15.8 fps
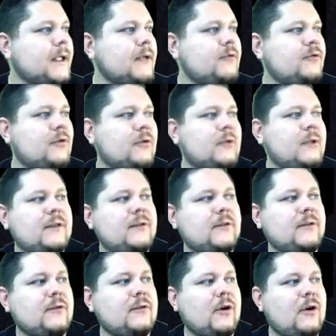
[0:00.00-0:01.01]
Troll
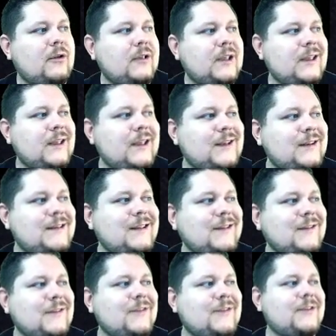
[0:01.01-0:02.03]
Lancer's all-in
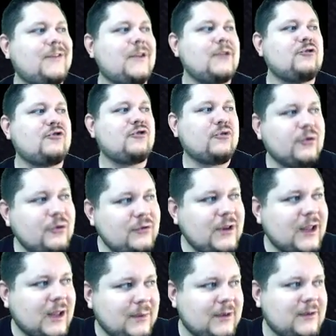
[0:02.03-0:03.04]
deals true
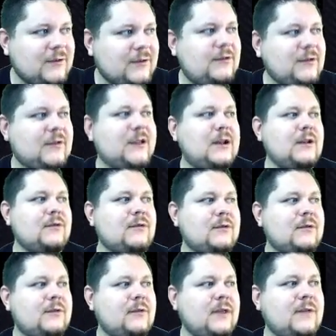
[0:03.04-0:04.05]
damage that
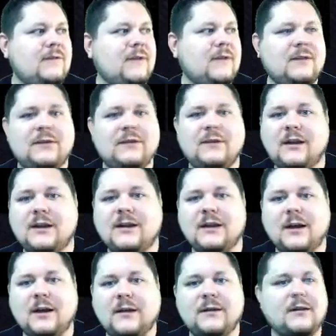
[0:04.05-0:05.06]
ignores defense and
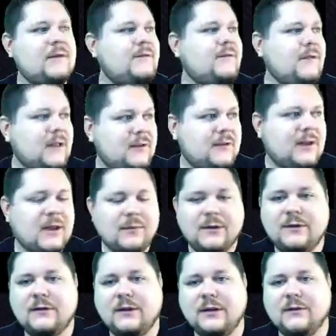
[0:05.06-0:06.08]
not fixed
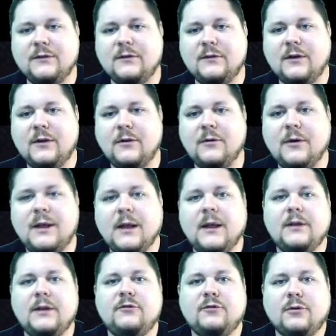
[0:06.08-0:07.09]
damage, and so
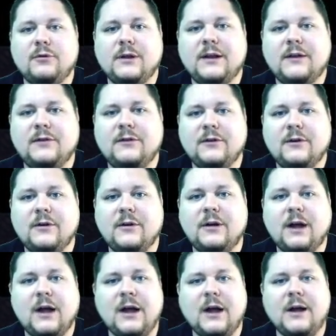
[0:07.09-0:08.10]
Troll Lancer
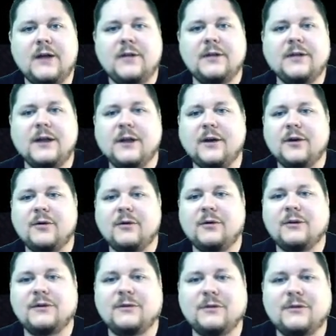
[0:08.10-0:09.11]
they are
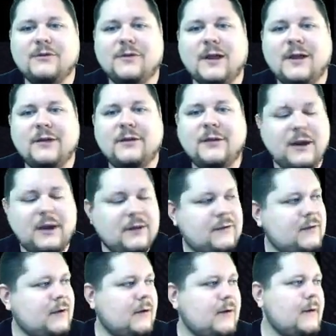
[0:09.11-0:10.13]
going to address, and
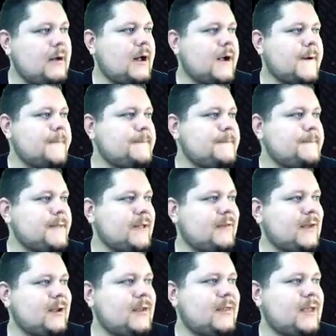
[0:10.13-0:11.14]
so
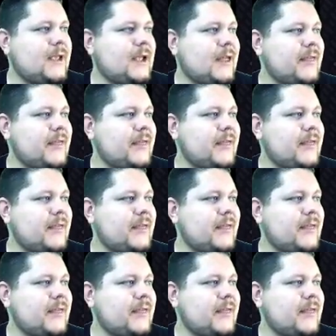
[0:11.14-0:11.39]
that's a good thing, I